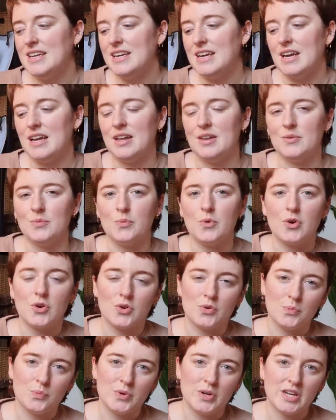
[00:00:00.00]
and what
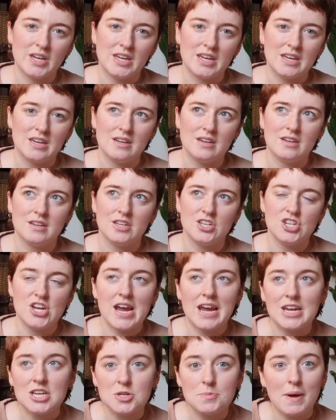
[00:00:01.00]
can we
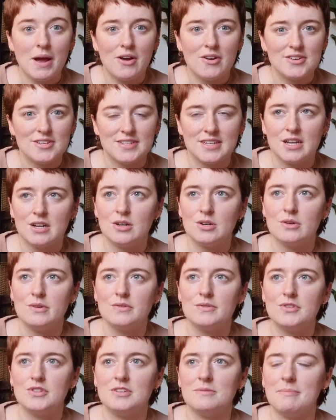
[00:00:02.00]
change about
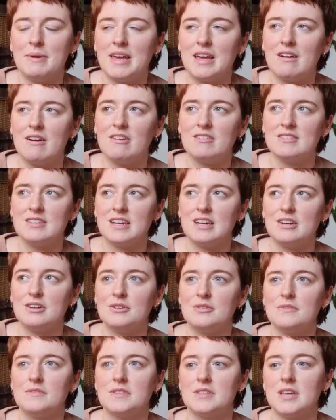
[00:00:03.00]
ourselves to make
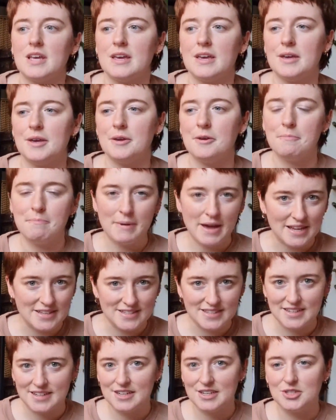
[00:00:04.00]
ourselves
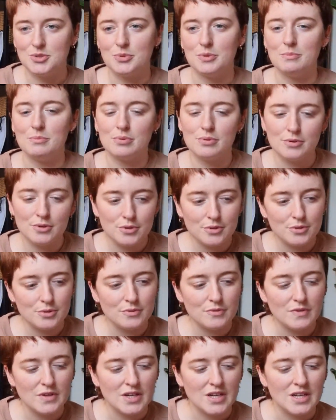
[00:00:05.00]
better, to
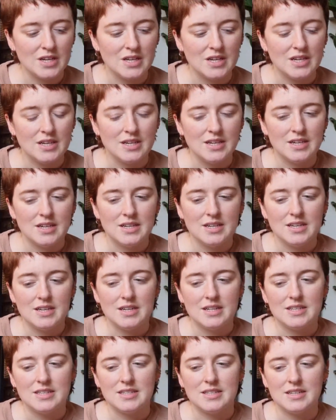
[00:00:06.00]
improve,
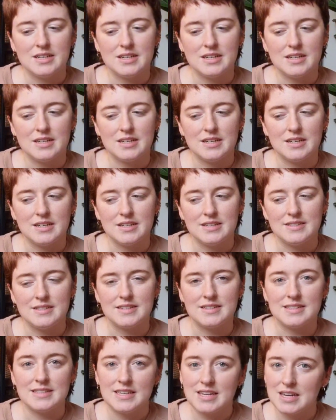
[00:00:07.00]
to
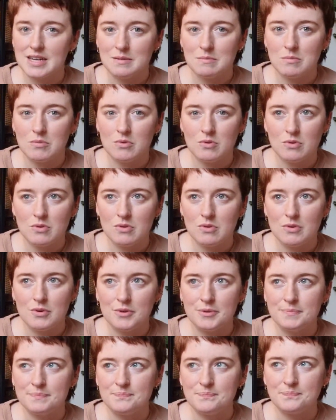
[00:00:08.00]
succeed more.